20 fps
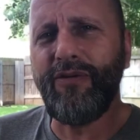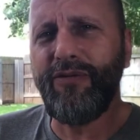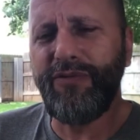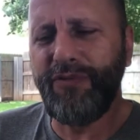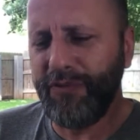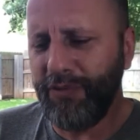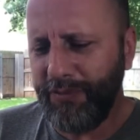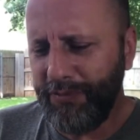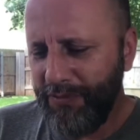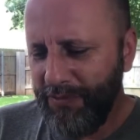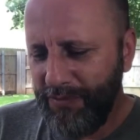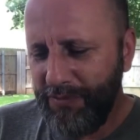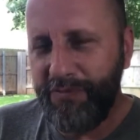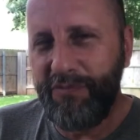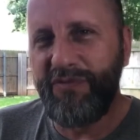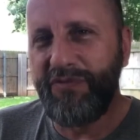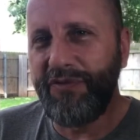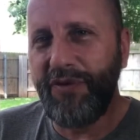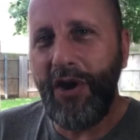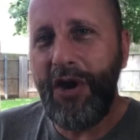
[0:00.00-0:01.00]
for
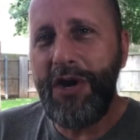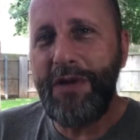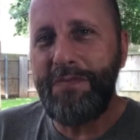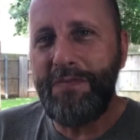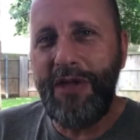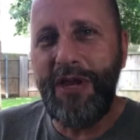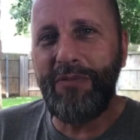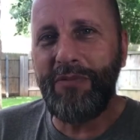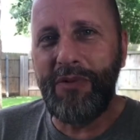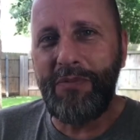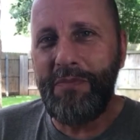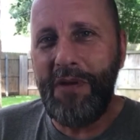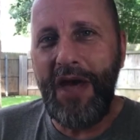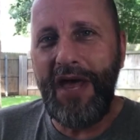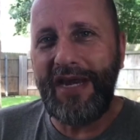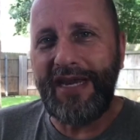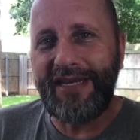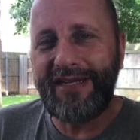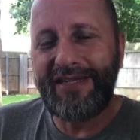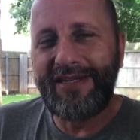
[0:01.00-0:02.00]
very minimal
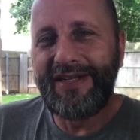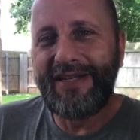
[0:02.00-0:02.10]
money,